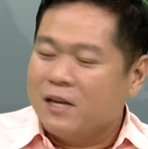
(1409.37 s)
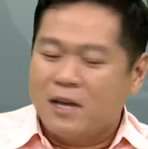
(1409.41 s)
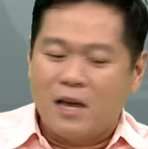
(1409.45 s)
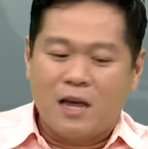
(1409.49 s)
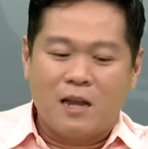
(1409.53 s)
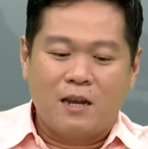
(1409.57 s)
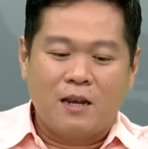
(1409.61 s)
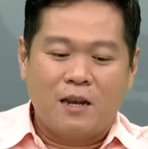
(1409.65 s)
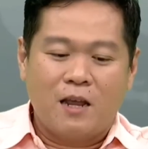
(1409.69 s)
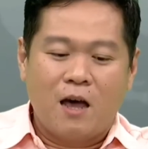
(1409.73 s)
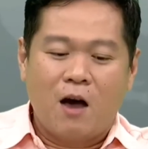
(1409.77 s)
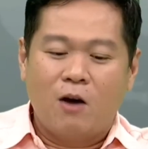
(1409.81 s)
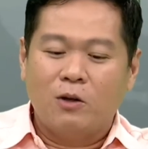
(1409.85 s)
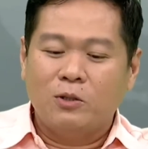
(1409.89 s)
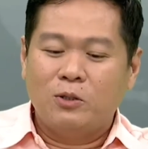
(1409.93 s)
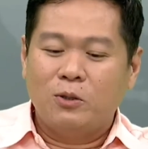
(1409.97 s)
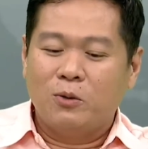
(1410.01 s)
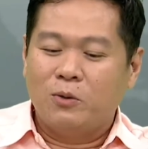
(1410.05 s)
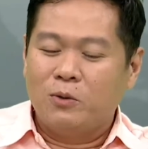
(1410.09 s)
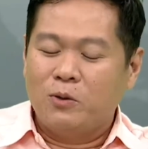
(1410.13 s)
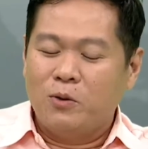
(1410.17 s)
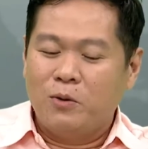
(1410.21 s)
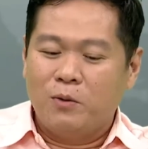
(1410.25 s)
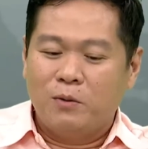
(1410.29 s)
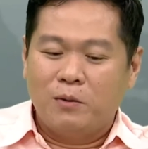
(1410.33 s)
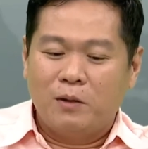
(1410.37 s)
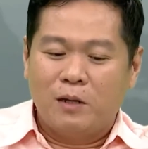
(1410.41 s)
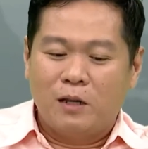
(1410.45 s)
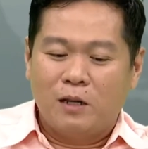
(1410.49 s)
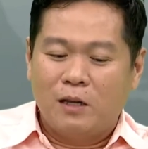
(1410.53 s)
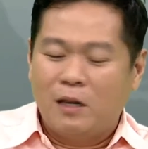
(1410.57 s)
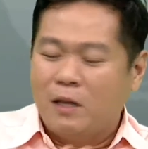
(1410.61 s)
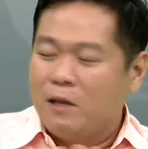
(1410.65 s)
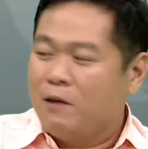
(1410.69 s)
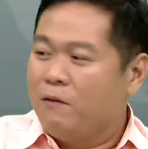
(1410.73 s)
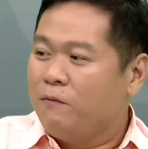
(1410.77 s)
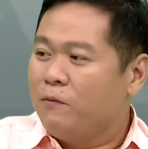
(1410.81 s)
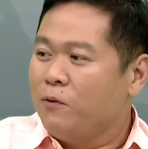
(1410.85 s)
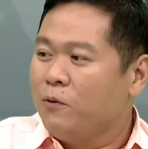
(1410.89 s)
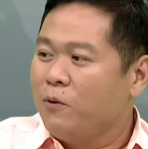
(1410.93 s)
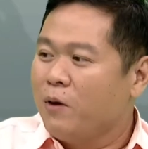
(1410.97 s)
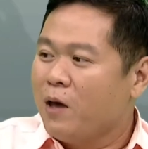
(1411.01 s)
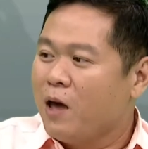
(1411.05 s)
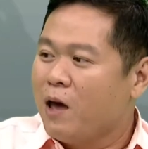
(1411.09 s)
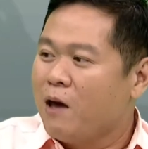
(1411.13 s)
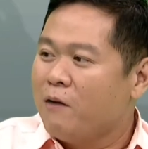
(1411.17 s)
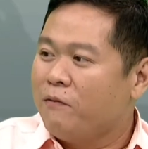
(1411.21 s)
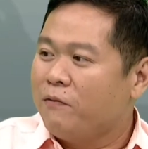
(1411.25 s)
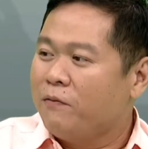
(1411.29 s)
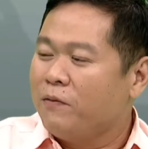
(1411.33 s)
And also if you
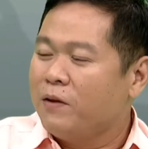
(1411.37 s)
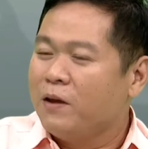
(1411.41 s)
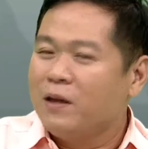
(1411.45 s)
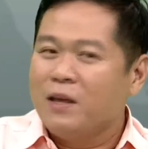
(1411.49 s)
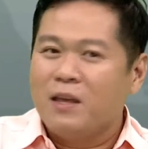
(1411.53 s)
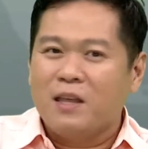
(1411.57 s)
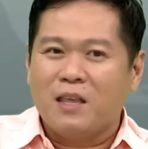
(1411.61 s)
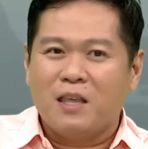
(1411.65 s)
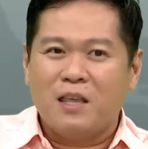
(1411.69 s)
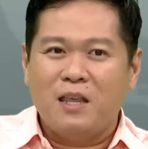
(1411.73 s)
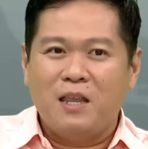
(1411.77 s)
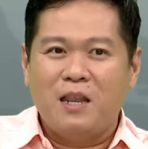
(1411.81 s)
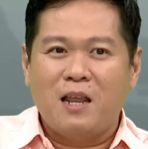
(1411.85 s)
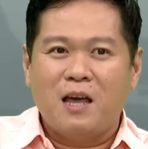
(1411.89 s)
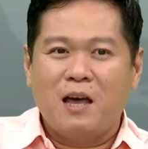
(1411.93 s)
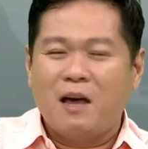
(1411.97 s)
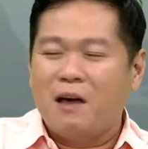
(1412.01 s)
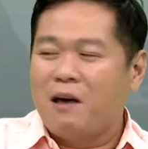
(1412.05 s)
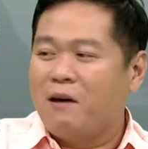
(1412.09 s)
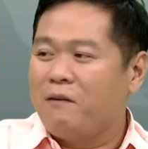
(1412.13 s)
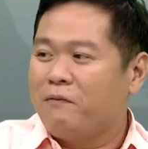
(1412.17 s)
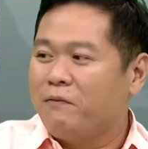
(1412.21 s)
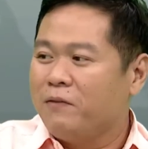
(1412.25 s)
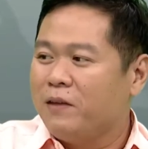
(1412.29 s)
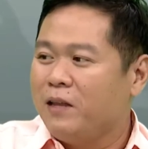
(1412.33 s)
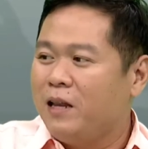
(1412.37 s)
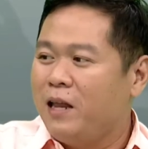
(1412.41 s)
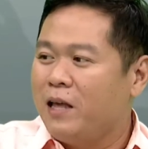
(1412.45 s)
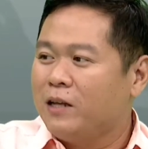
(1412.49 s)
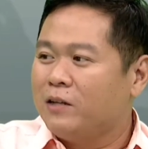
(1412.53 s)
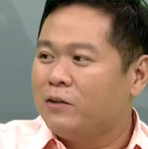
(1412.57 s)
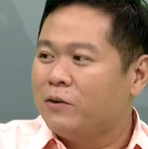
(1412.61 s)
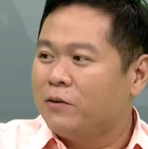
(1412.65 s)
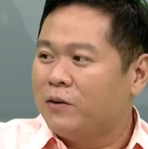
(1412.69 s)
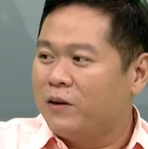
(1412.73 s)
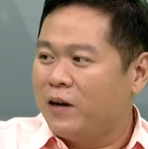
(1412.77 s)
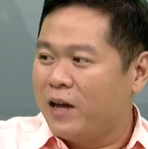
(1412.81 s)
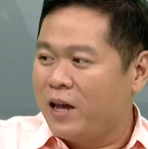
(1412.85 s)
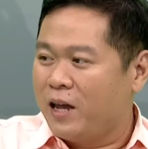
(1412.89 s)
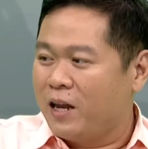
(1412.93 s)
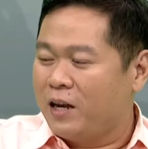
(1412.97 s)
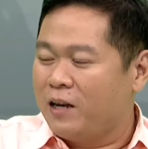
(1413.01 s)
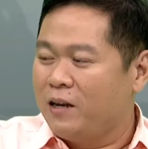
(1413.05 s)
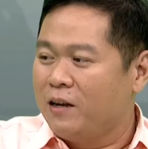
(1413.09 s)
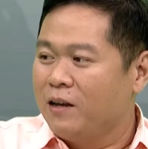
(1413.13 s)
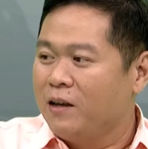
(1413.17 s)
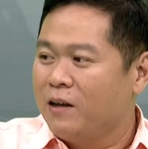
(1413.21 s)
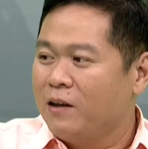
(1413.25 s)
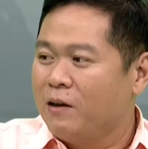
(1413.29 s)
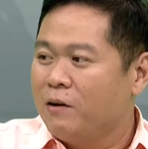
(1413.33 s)
have enough electorate
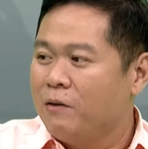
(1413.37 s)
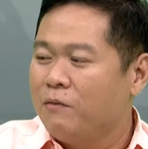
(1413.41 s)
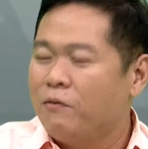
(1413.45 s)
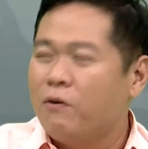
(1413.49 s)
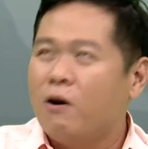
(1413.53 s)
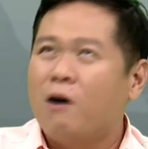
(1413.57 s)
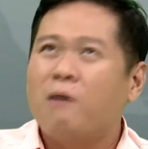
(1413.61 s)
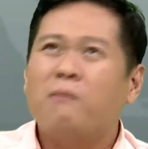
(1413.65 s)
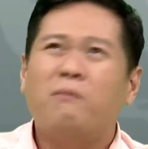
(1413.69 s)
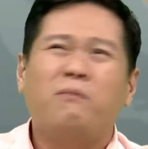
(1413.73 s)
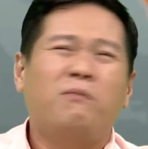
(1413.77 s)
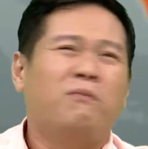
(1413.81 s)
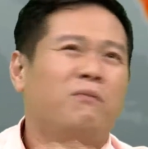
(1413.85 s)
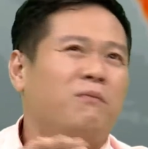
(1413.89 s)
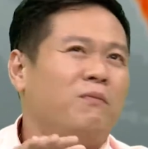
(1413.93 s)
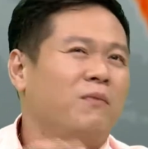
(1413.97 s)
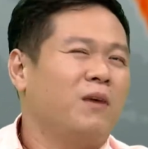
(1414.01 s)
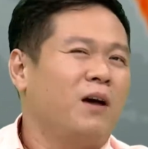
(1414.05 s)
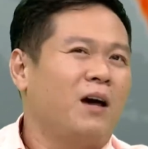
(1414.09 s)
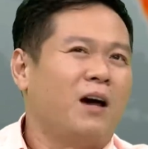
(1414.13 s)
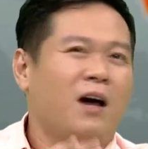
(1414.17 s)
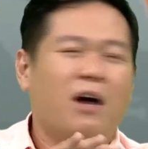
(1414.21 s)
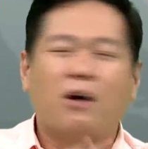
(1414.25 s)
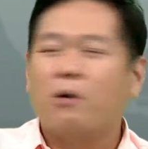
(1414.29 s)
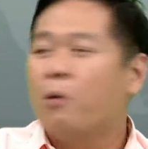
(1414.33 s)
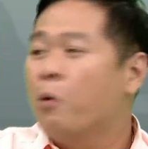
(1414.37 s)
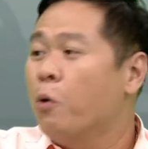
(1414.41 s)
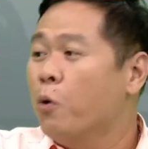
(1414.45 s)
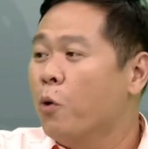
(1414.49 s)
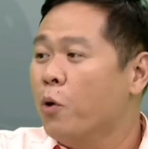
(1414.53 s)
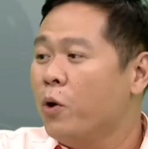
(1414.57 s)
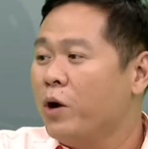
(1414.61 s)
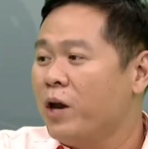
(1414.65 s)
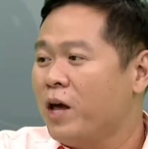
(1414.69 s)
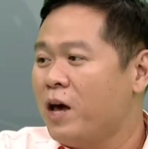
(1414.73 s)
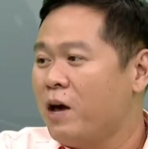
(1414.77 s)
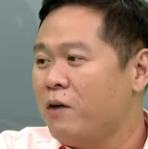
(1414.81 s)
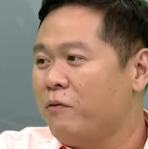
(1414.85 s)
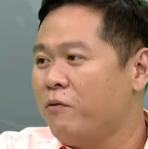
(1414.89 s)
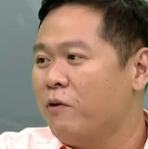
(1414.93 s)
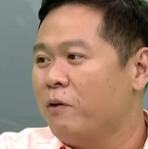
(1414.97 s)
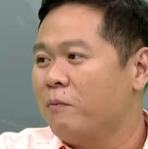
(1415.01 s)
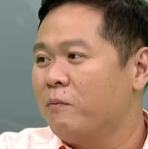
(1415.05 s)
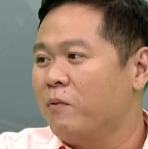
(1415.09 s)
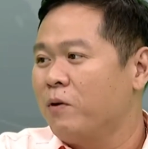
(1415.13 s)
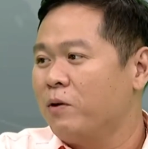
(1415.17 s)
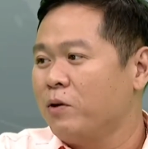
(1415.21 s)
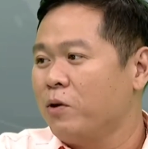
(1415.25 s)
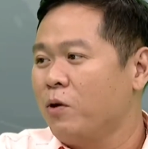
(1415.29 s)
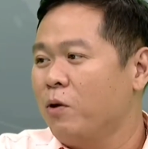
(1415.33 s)
from a quota
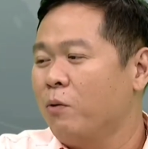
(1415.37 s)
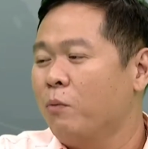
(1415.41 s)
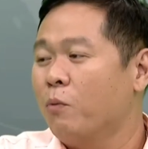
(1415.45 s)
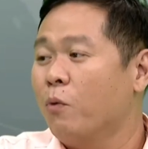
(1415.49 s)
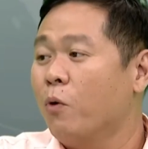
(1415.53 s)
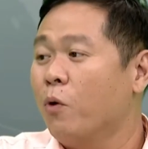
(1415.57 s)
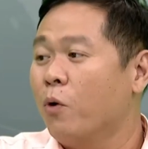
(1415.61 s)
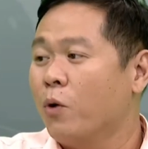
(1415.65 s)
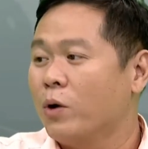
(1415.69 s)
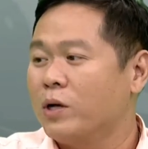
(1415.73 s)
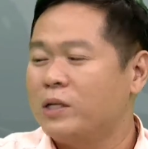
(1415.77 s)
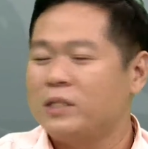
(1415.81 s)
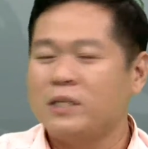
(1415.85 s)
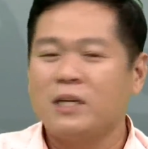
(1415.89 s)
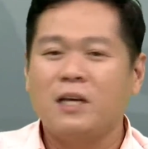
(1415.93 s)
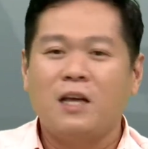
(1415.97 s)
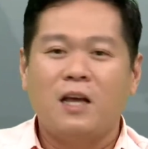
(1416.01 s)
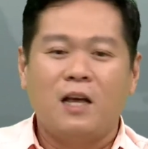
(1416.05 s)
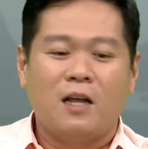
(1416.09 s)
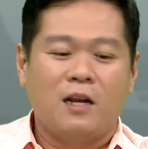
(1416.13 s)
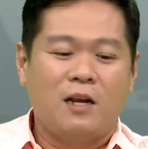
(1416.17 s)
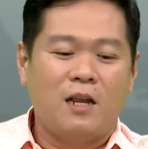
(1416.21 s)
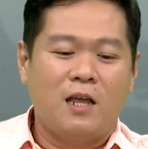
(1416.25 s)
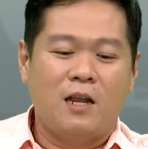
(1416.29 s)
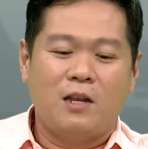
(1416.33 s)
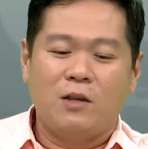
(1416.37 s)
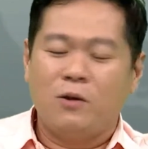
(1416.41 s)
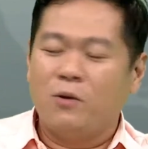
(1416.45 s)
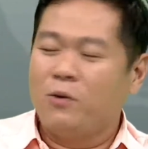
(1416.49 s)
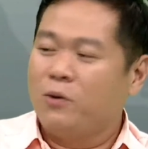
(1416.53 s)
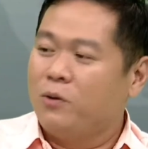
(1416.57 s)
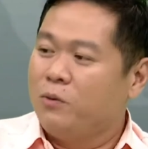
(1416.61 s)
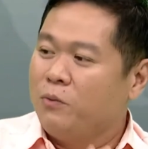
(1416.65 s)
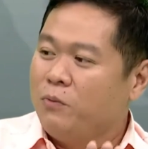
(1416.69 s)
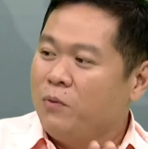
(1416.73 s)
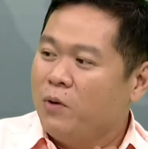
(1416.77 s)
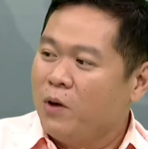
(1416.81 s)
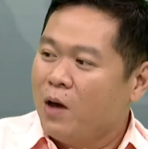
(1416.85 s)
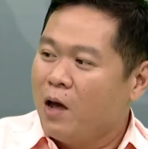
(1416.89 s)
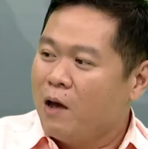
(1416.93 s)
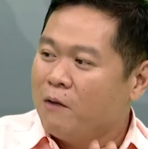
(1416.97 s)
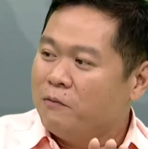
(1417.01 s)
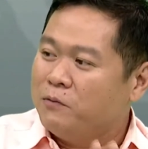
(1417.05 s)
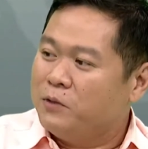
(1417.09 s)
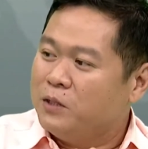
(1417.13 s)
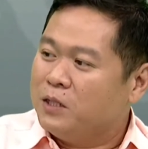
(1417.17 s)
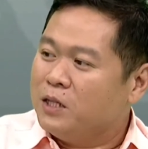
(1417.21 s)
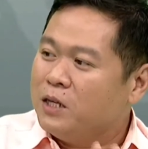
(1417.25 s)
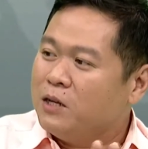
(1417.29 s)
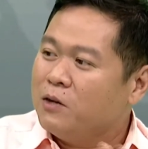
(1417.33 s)
from your votes, then you will
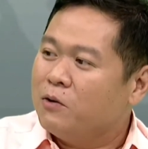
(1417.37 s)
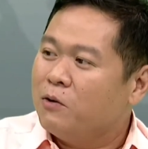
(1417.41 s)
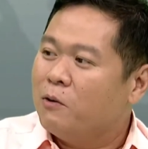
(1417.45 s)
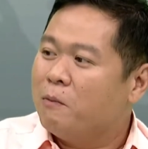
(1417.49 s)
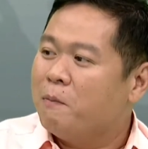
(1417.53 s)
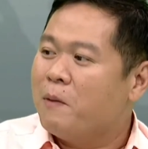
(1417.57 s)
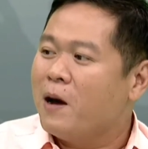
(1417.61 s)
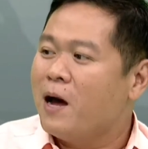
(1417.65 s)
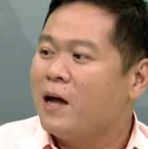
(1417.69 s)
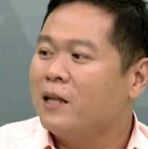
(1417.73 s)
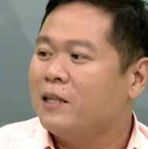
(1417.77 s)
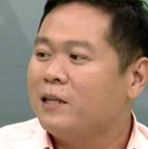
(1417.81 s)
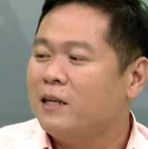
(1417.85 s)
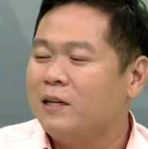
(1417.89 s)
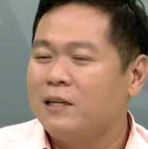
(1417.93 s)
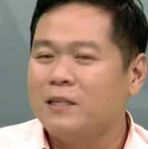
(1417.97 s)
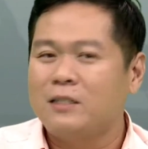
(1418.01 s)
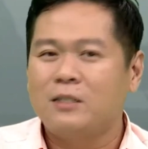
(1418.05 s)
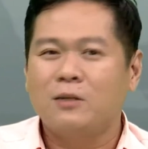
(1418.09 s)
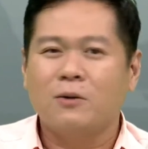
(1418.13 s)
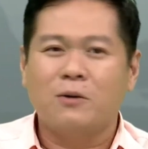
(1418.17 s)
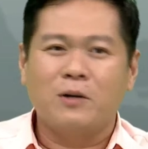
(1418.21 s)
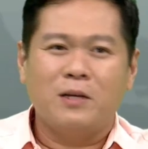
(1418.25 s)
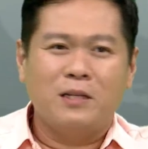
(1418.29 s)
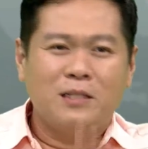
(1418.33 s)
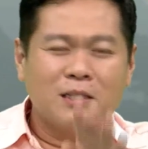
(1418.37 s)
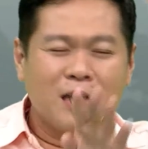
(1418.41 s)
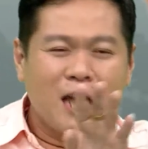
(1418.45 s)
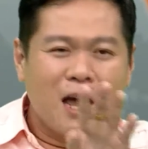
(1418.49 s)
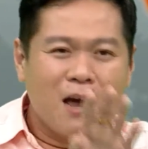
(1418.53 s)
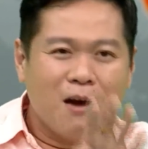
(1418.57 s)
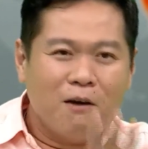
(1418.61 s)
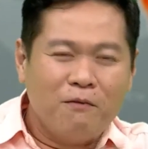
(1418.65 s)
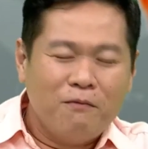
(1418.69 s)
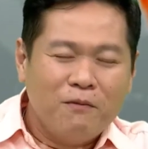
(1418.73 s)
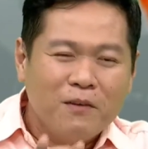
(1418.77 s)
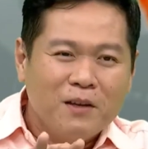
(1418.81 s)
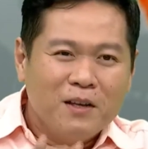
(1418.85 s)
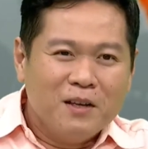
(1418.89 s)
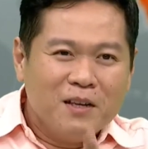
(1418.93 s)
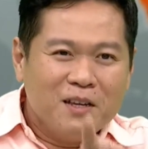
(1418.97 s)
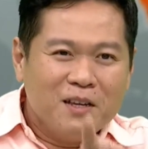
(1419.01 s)
have 0 party list. So it's kind of